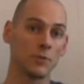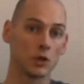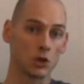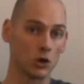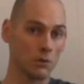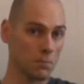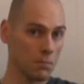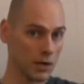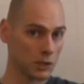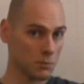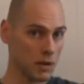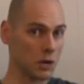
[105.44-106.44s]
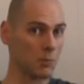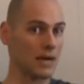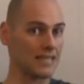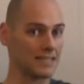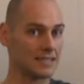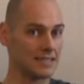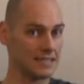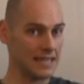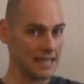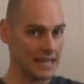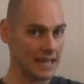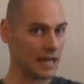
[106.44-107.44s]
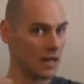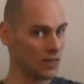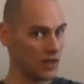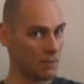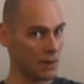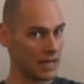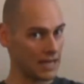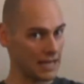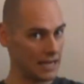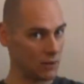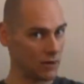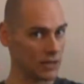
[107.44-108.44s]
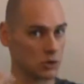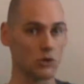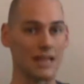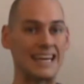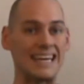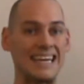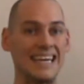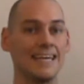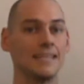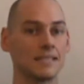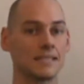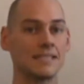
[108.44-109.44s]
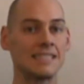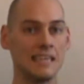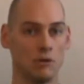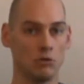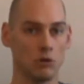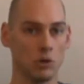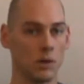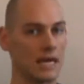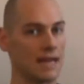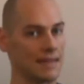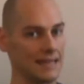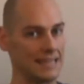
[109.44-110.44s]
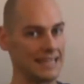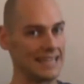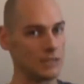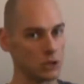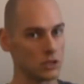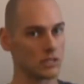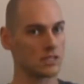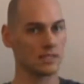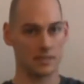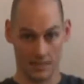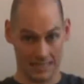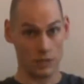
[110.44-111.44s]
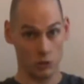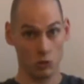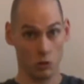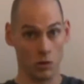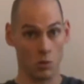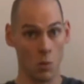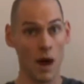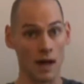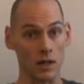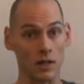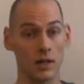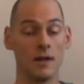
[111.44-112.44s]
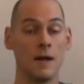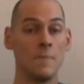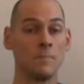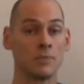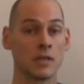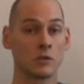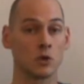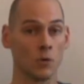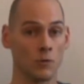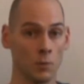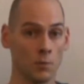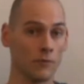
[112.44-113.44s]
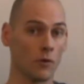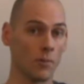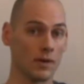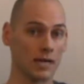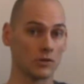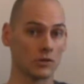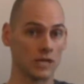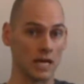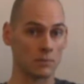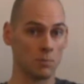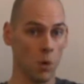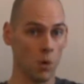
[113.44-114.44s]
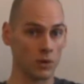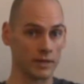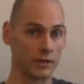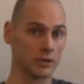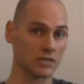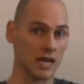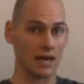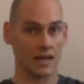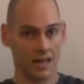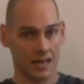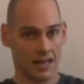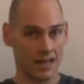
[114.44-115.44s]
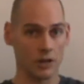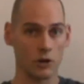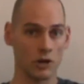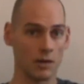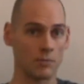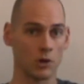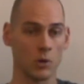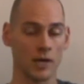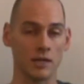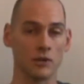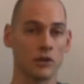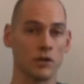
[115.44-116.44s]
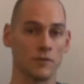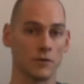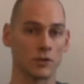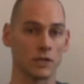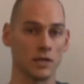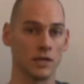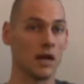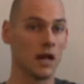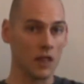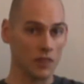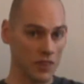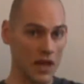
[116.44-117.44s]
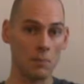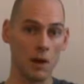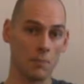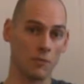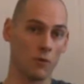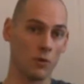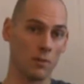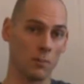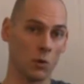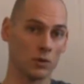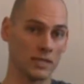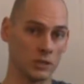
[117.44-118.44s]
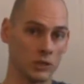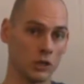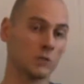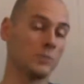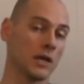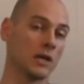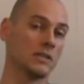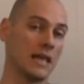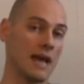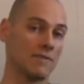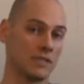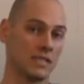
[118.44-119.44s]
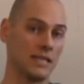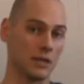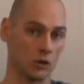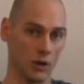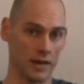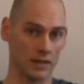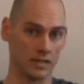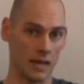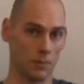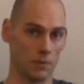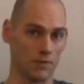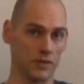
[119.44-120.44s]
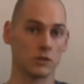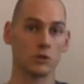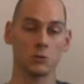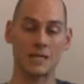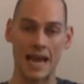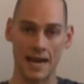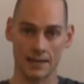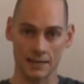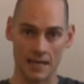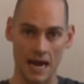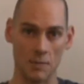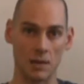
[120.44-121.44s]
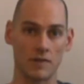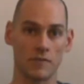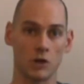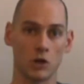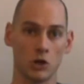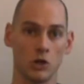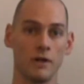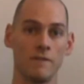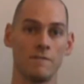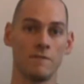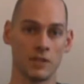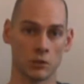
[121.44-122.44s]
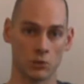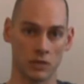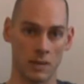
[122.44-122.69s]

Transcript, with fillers: learn much better by seeing than by hearing. So they need to see you do it and they need you to see you do it well. So if you perform an exercise poorly, you're just kind of, eh, you know, give them the quick and dirty version, they might perform it poorly just because they haven't seen a great example of it. So take the time to give a good visual